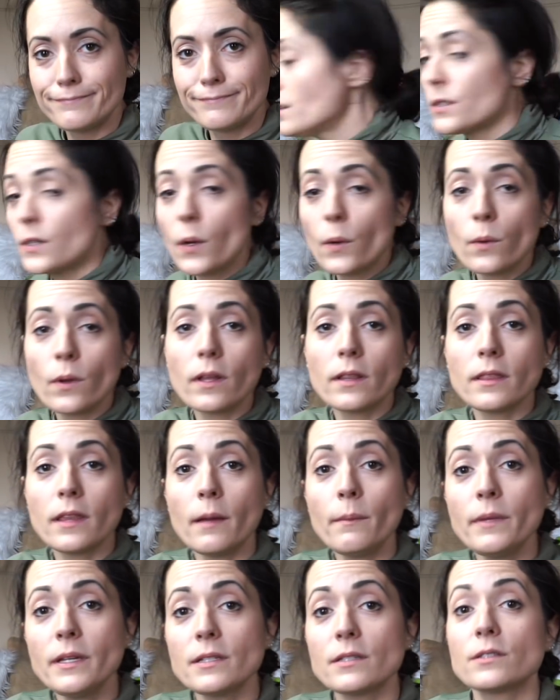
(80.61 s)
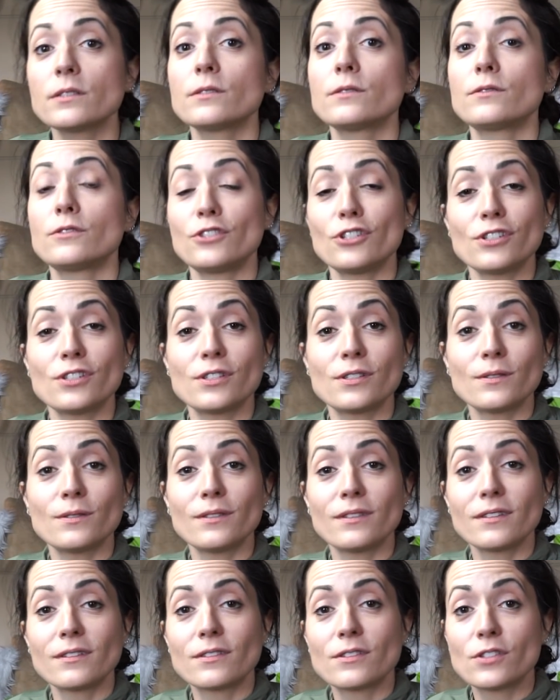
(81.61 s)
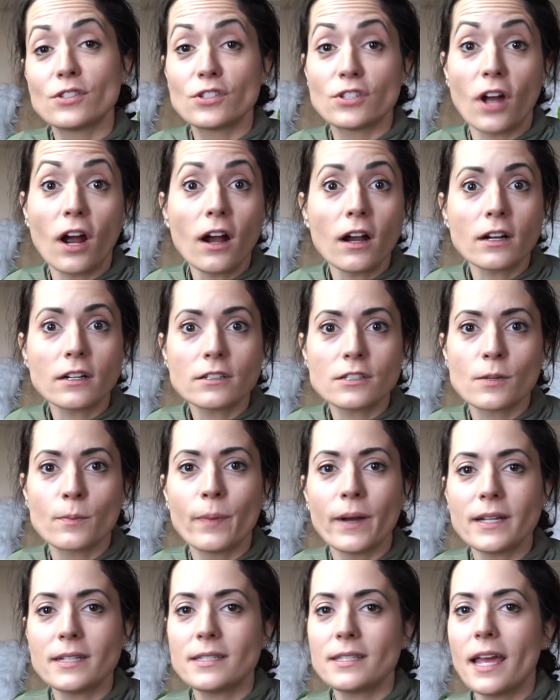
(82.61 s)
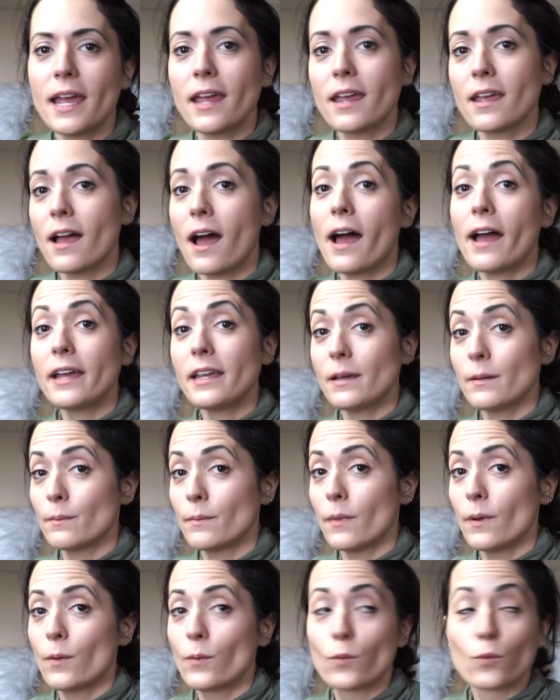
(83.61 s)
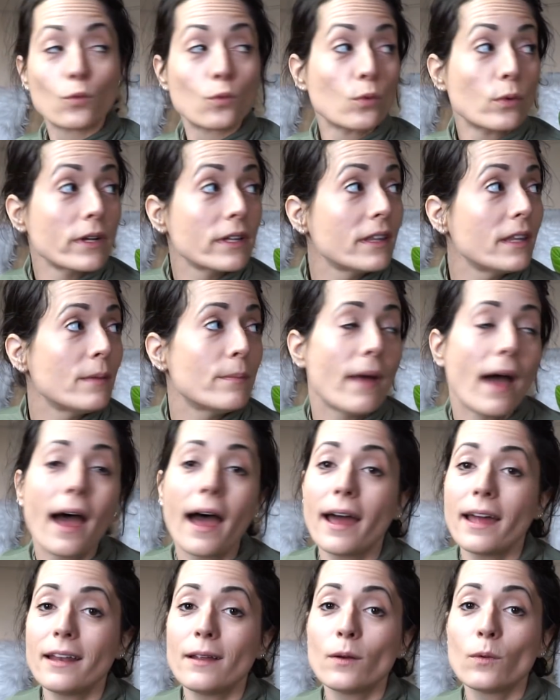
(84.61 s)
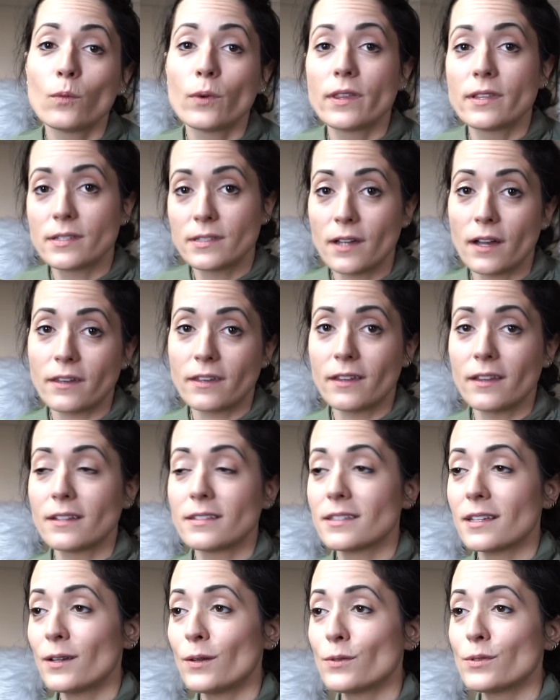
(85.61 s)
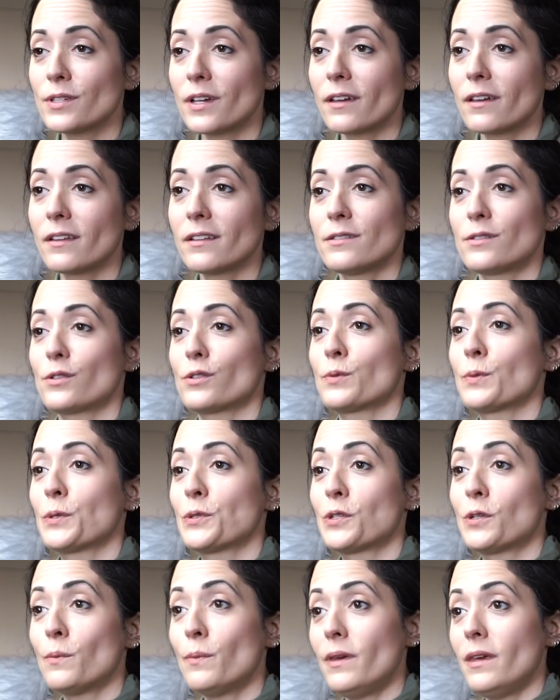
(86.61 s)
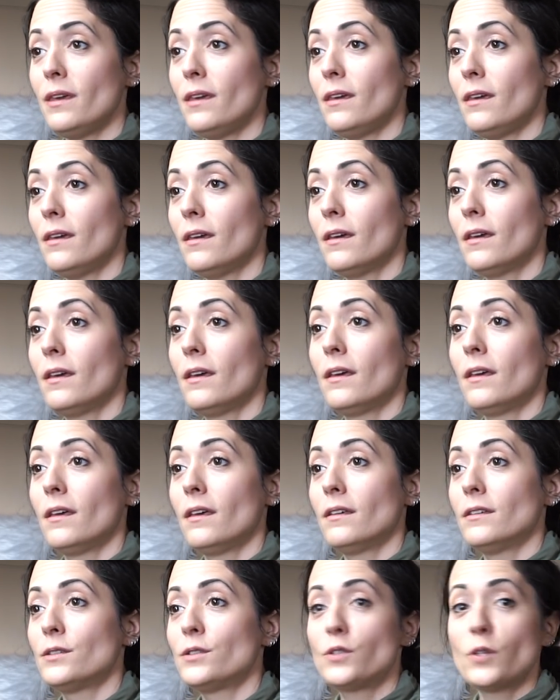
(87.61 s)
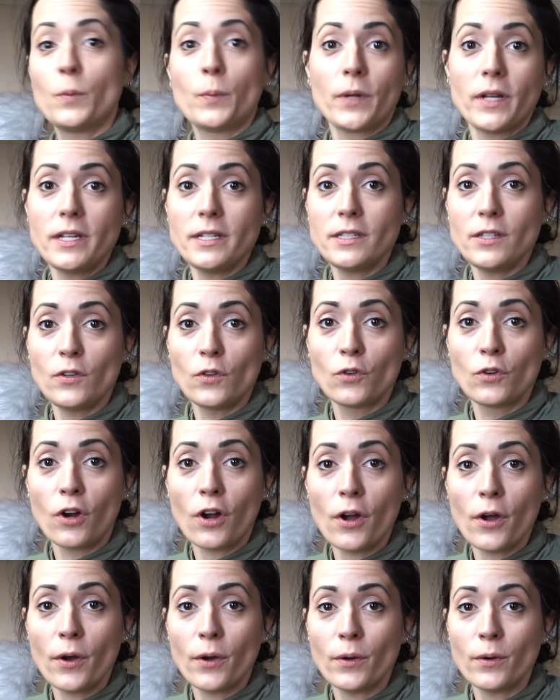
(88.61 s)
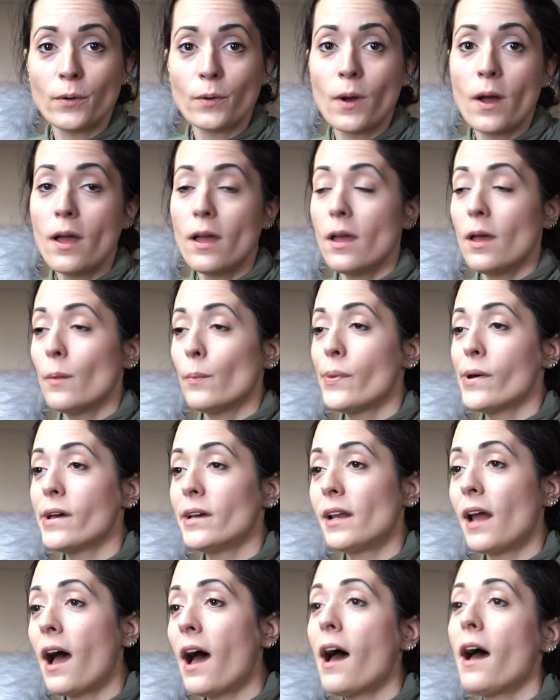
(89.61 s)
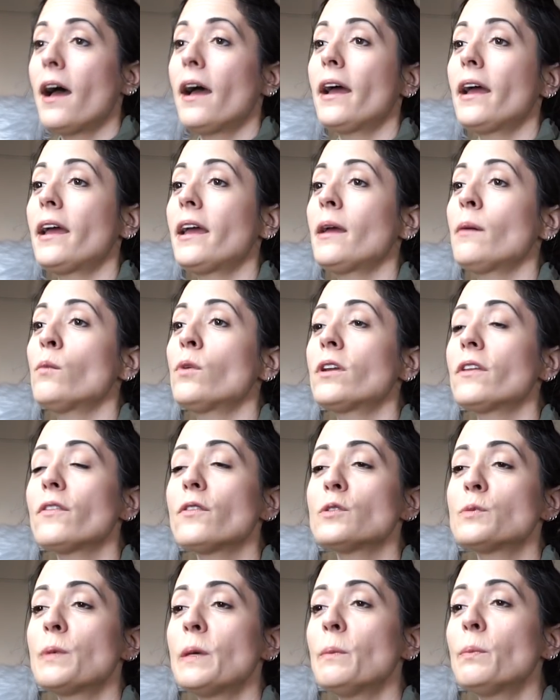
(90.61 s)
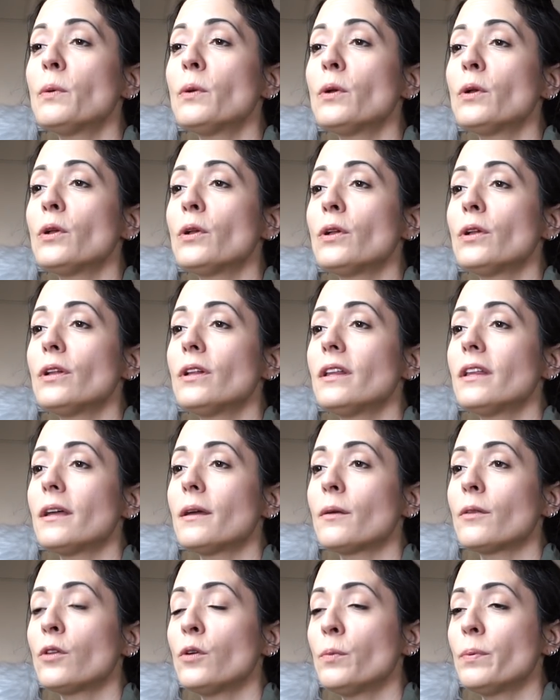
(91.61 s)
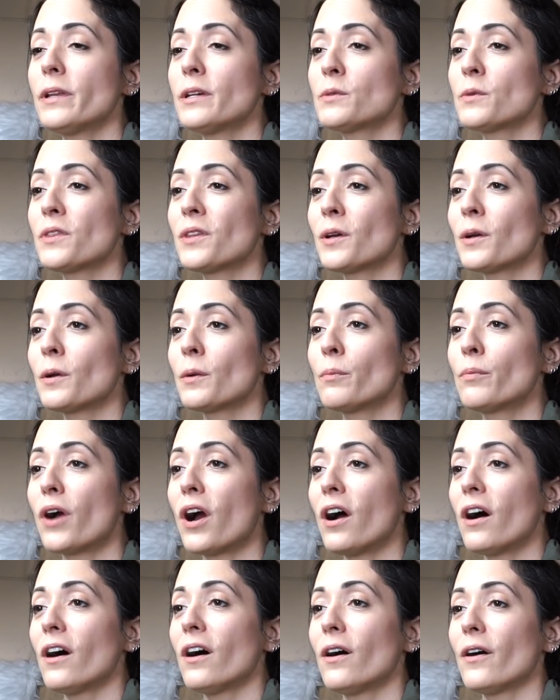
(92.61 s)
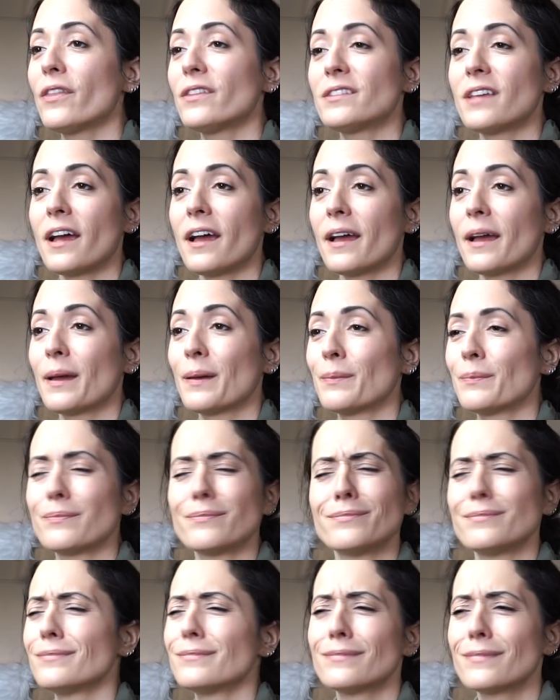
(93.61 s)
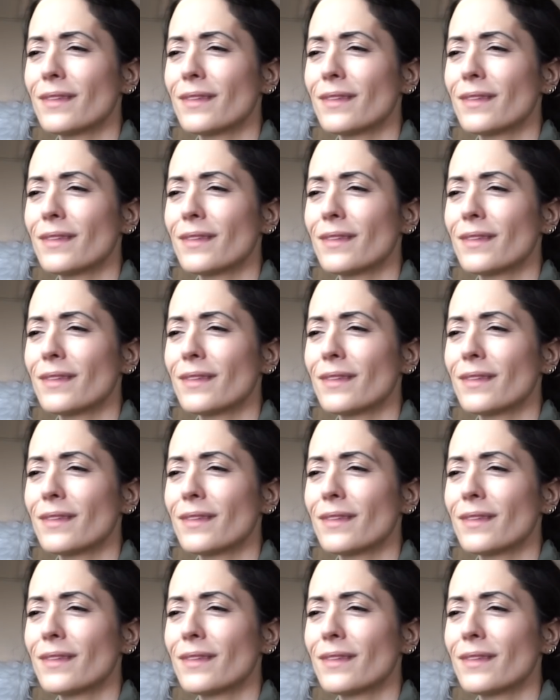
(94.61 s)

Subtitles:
So let me just start by saying I am really bad with succulents. I know succulents are supposed to be super easy to grow, but I am one of those people who plays with their bra all the time.